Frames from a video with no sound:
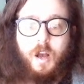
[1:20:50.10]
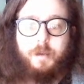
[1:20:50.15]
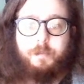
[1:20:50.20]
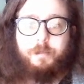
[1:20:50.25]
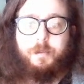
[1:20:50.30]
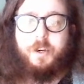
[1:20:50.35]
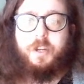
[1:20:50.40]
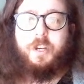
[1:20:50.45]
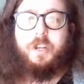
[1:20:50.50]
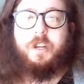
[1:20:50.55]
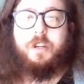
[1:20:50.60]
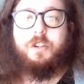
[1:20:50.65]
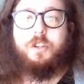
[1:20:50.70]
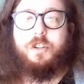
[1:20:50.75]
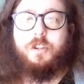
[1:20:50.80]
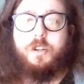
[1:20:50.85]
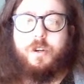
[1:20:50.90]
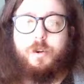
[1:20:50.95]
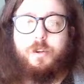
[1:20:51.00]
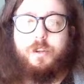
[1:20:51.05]
gonna
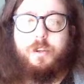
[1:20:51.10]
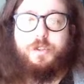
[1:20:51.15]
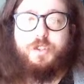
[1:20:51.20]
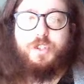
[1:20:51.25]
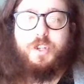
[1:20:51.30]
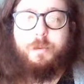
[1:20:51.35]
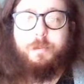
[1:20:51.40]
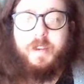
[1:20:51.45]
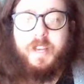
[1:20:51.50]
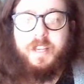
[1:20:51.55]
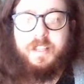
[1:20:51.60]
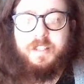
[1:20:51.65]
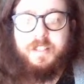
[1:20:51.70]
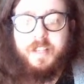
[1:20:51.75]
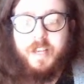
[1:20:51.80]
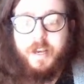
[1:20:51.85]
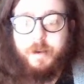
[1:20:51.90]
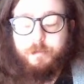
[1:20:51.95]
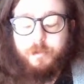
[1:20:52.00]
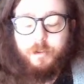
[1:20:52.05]
show you some
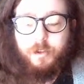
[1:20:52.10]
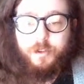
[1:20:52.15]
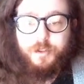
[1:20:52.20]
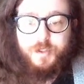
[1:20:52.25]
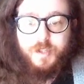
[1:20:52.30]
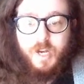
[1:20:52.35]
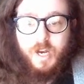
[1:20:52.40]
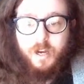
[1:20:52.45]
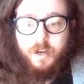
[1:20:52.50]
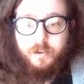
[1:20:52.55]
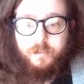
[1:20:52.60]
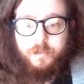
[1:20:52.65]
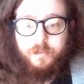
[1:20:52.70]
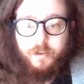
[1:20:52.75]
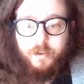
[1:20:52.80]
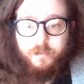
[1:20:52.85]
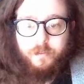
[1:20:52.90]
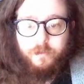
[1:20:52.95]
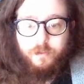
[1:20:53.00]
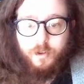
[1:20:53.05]
examples of
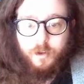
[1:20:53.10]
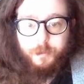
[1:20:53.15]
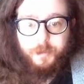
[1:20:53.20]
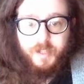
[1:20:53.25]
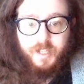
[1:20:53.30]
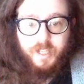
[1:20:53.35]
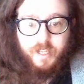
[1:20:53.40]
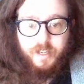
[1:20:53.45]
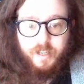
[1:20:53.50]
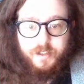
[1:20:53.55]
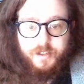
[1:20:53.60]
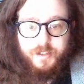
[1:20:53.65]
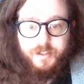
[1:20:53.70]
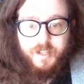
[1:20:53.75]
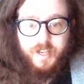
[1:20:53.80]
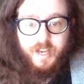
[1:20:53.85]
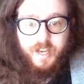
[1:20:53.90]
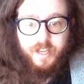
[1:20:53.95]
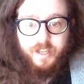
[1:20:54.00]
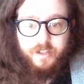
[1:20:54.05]
formulas
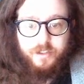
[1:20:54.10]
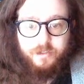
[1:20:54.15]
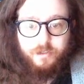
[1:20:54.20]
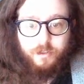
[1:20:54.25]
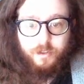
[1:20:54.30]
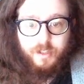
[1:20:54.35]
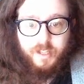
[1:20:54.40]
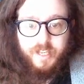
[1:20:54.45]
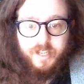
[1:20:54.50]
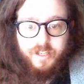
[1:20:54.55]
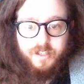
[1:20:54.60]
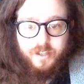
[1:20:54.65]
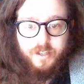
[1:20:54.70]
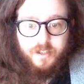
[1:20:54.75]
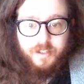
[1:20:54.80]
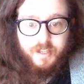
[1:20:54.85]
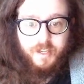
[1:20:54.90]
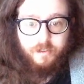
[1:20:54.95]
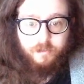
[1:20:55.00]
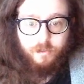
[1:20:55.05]
and
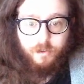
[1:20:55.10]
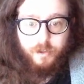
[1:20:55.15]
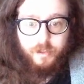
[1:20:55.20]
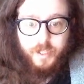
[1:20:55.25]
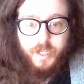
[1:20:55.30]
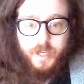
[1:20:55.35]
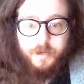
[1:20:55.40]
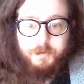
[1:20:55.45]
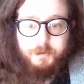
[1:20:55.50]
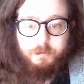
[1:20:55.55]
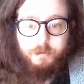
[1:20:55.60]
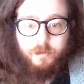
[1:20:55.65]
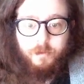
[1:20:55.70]
relations and roll-ups